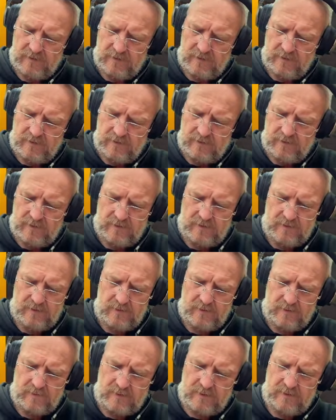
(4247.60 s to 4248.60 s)

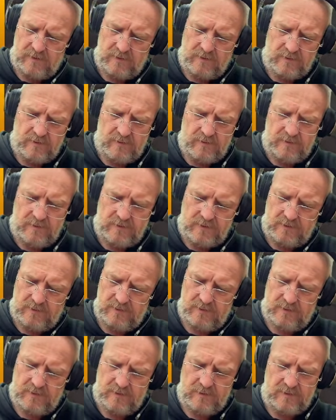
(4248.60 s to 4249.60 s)
One of those,
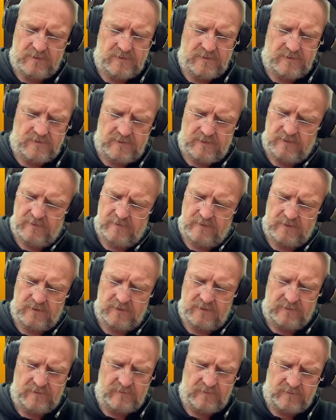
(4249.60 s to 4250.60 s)
two of those, three of
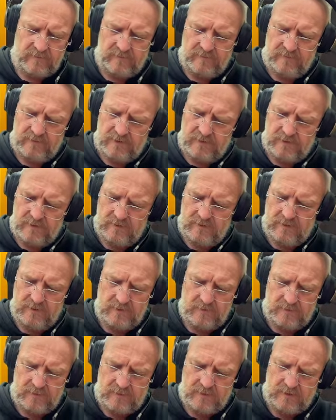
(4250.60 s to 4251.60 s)
those, four of
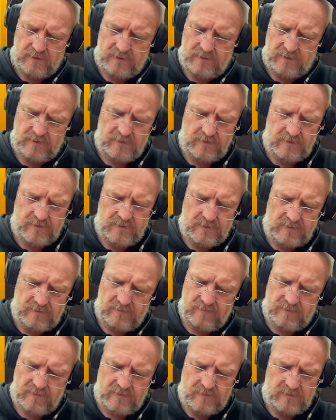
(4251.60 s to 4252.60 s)
those, one of those, two
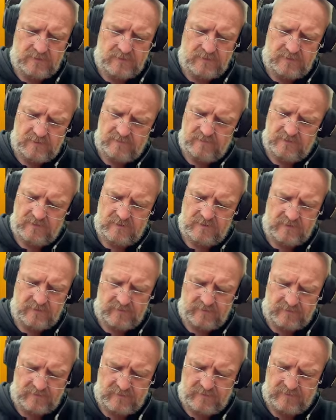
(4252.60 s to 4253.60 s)
of those, three of those,
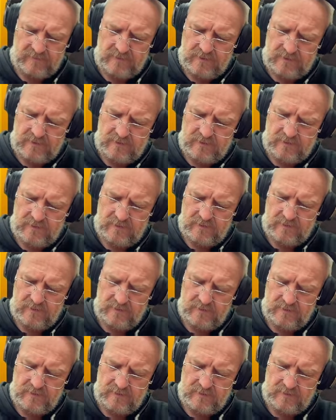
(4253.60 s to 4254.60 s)
four of
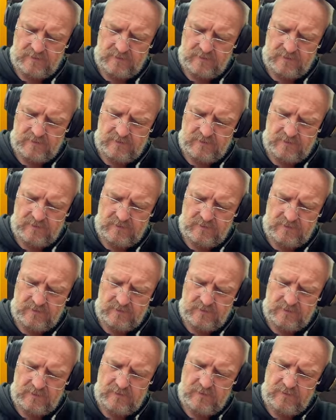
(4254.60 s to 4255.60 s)

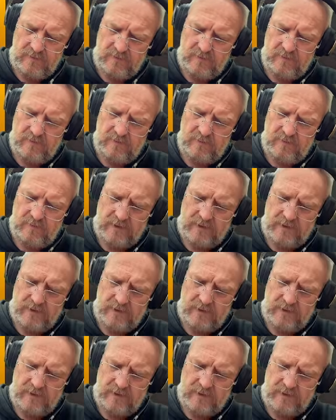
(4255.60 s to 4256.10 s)
those. Ooh, I